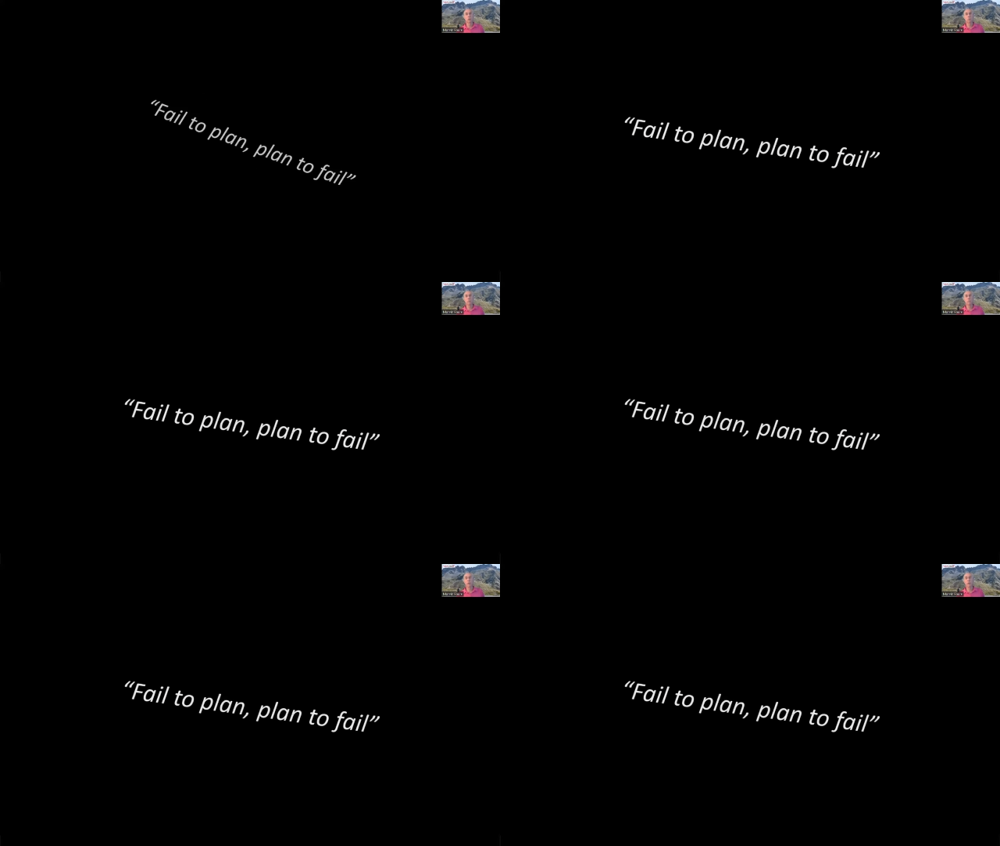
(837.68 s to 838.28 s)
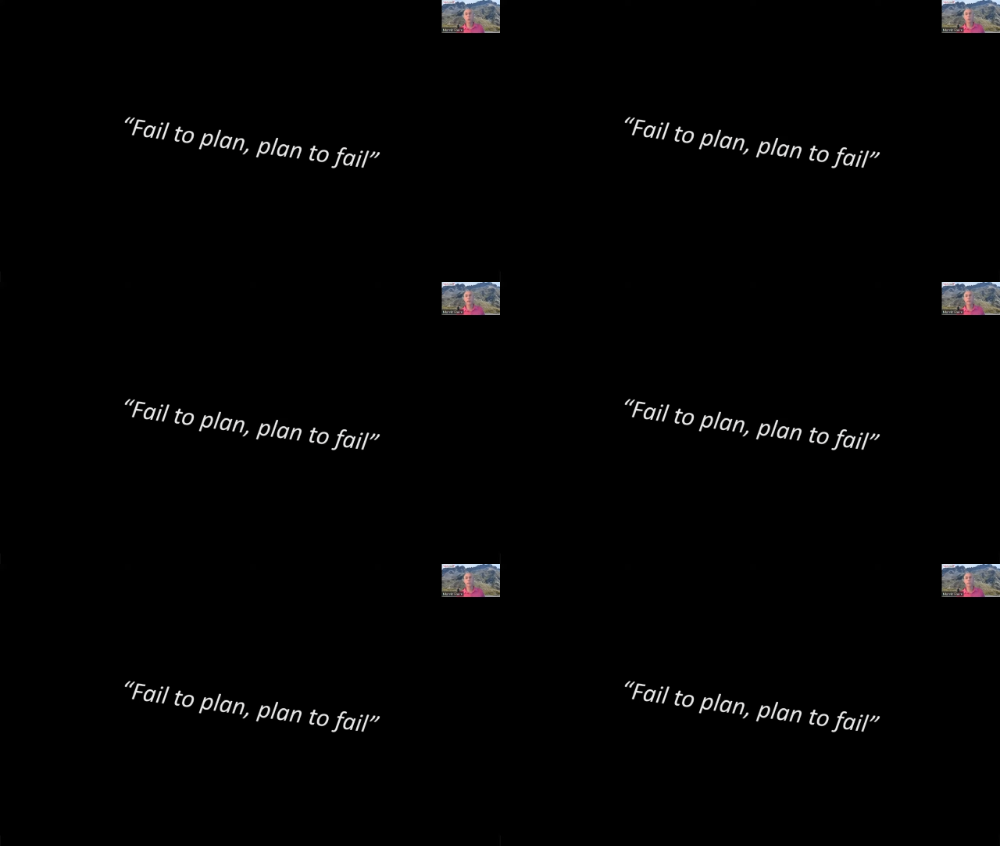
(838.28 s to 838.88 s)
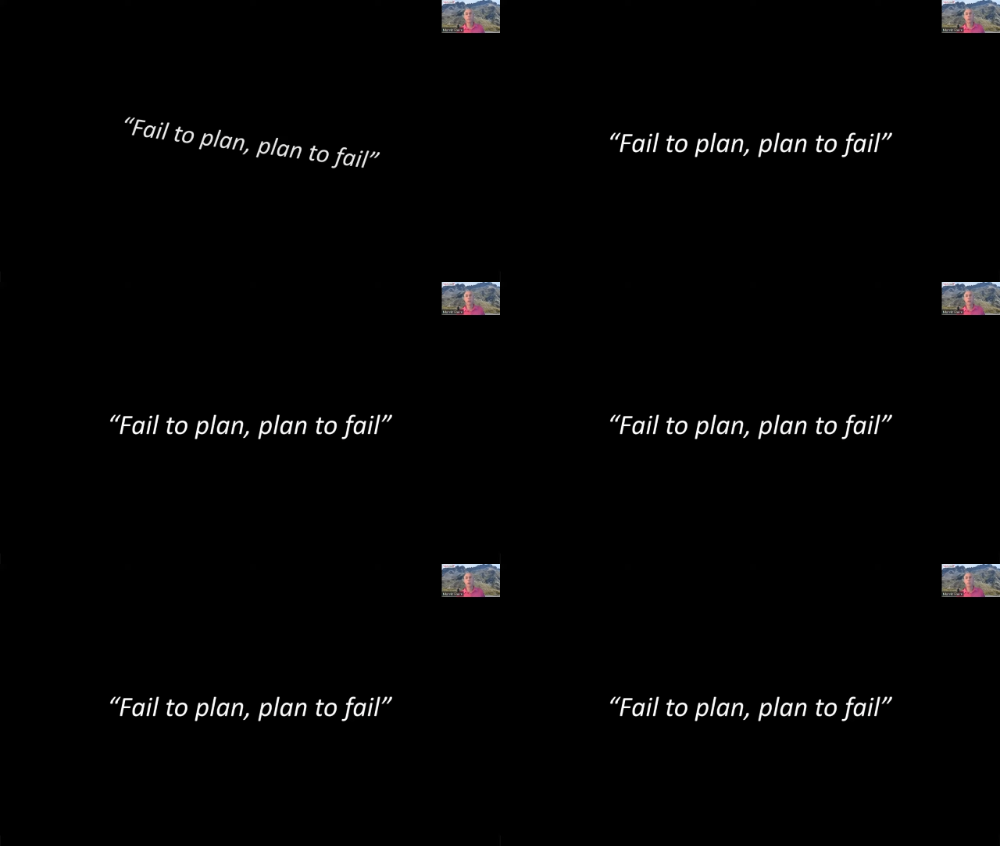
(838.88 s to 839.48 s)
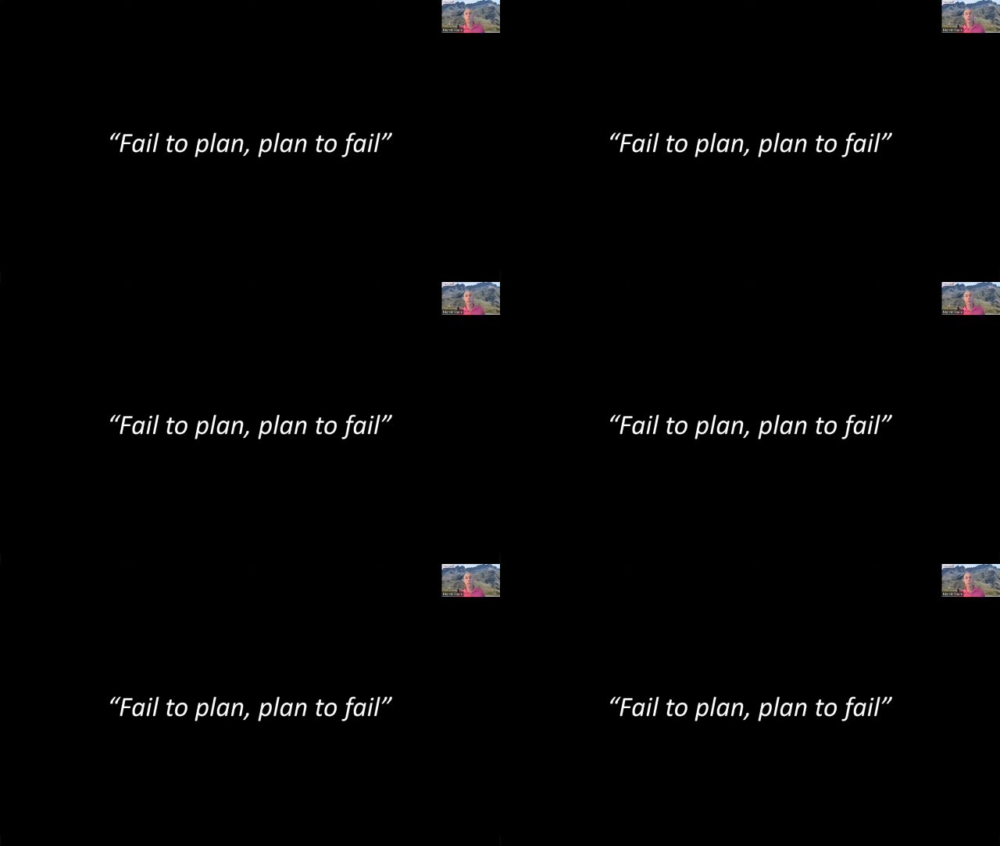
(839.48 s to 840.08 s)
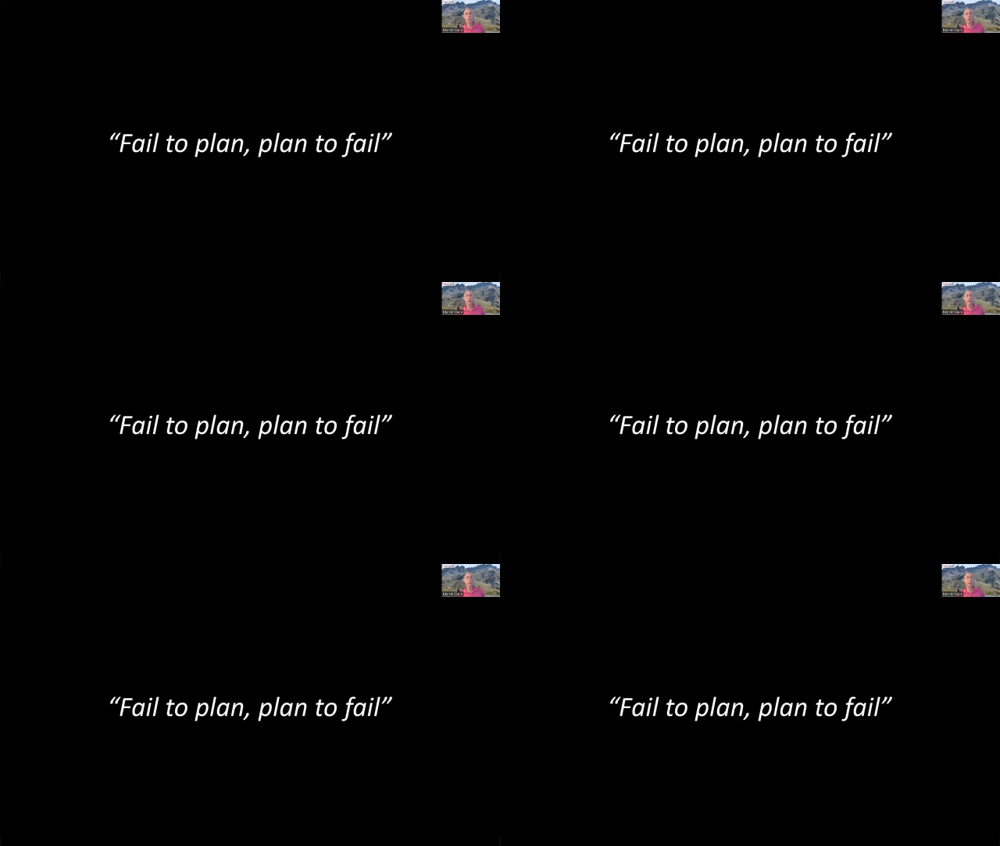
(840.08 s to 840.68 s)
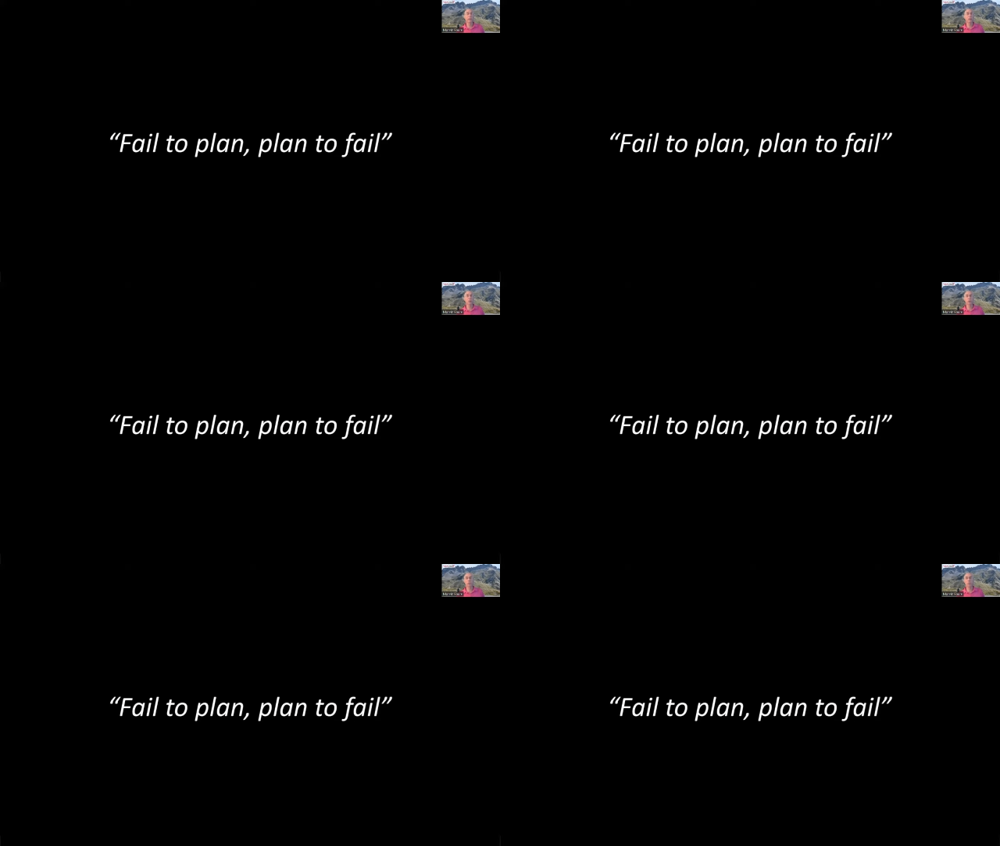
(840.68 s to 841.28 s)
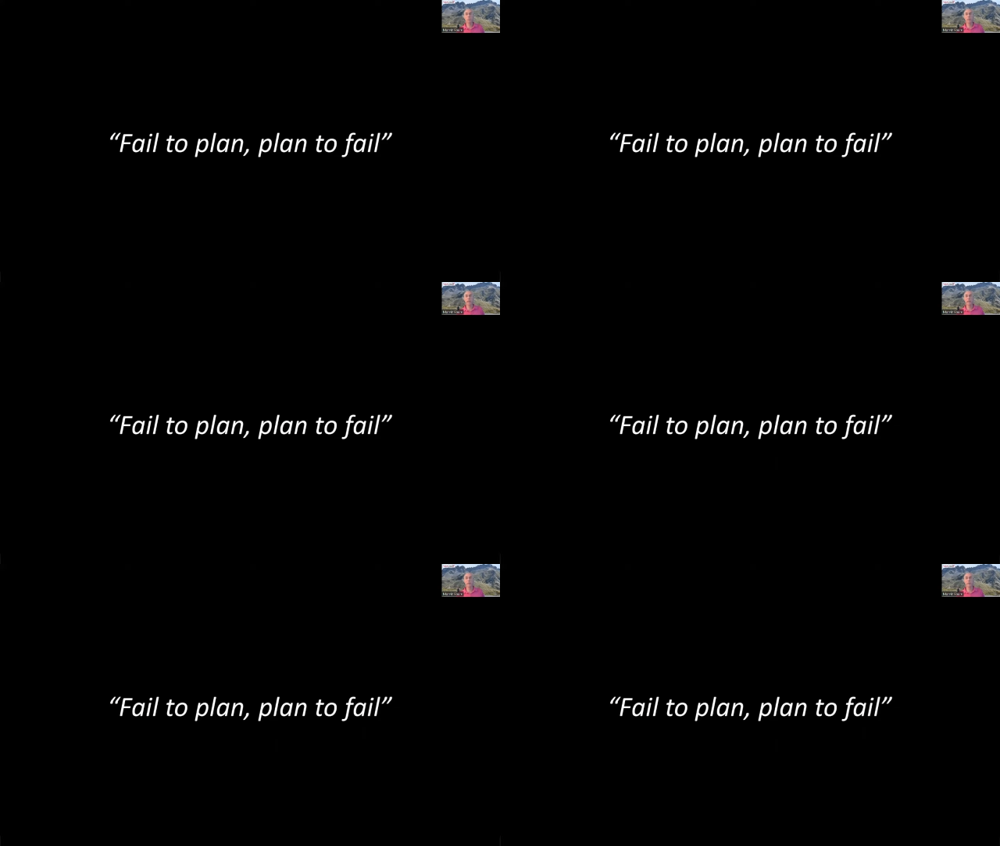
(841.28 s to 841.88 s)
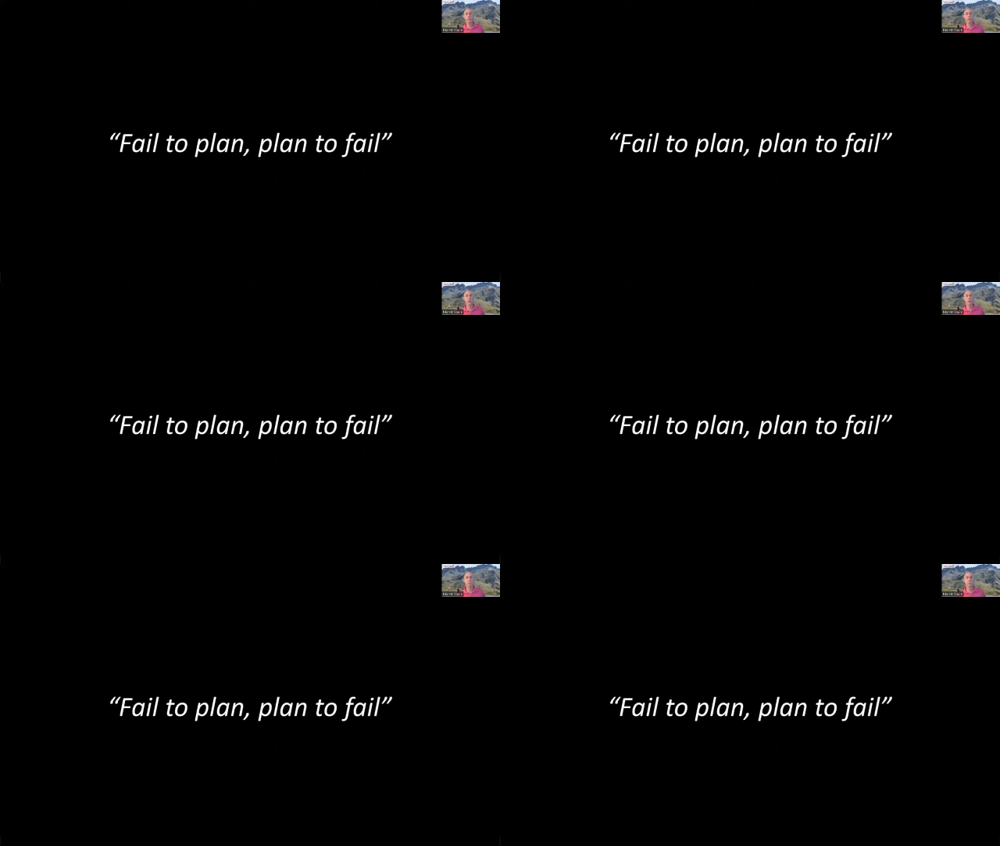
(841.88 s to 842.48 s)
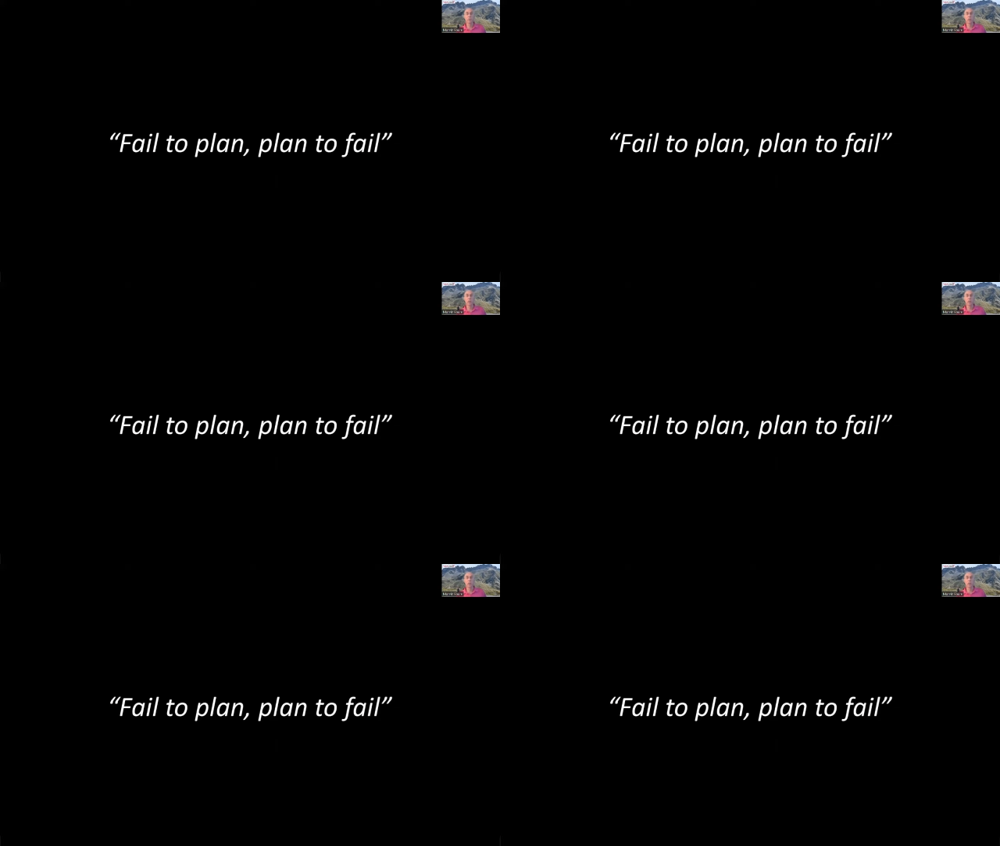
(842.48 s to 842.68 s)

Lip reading: [unreadable: no face in view]